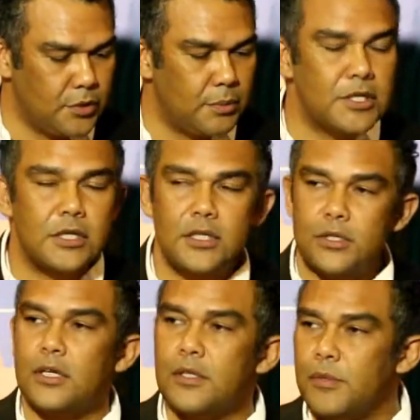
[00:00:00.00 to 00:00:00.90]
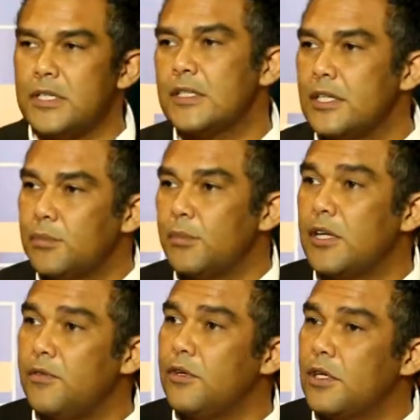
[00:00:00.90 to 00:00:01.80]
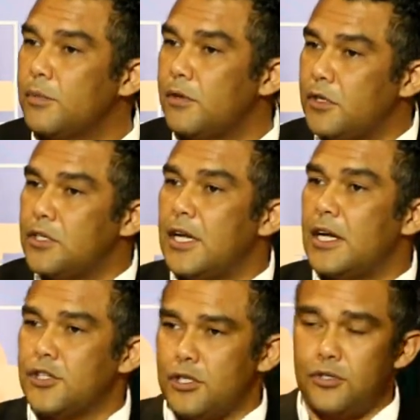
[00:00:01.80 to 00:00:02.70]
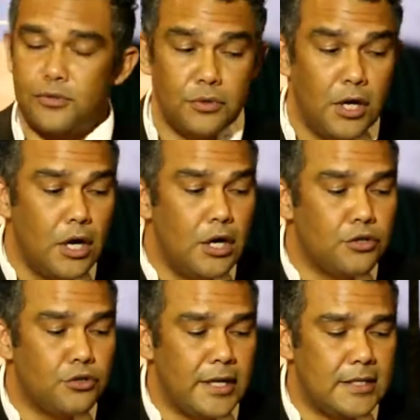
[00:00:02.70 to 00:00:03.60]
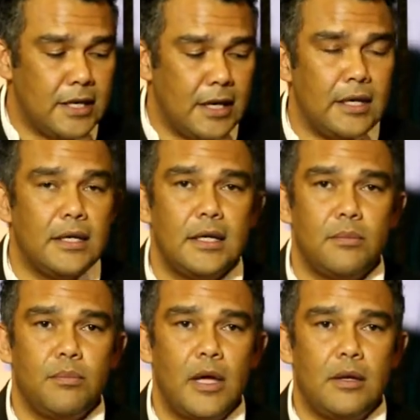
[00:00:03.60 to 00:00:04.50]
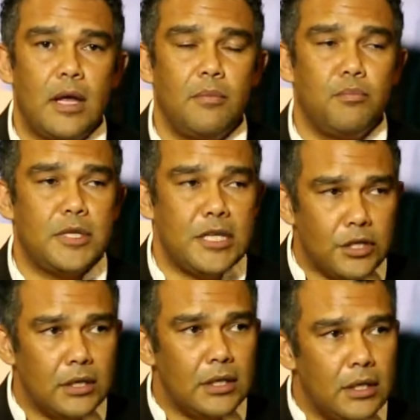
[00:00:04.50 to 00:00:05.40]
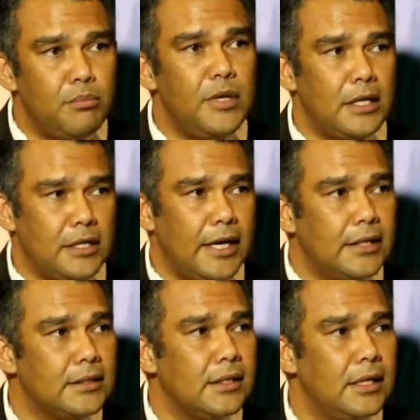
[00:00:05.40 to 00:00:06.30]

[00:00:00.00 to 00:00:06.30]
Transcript: So I'm just going to start the presentation by giving you a little bit of introduction to, to SKA and, and, and particularly MeerKAT,